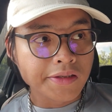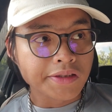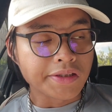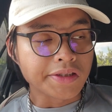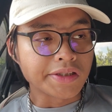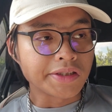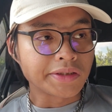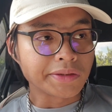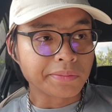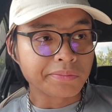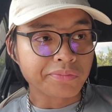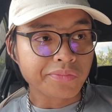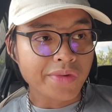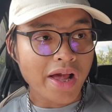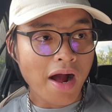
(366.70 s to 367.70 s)

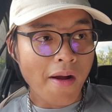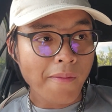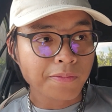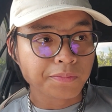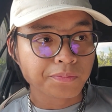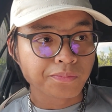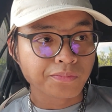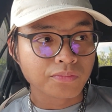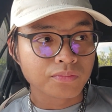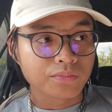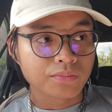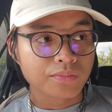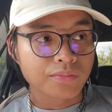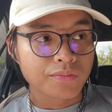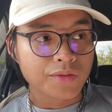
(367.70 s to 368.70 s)
Yeah.
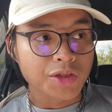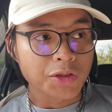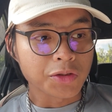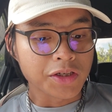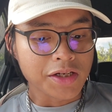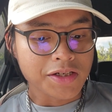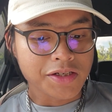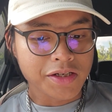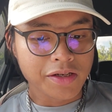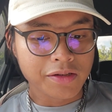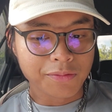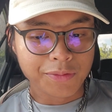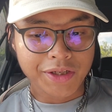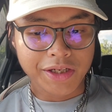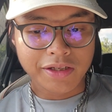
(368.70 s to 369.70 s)
So that's the end
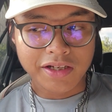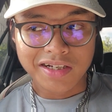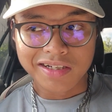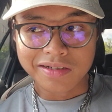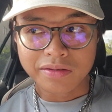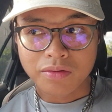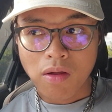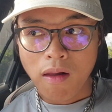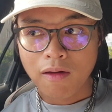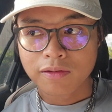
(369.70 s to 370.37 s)
of week 10.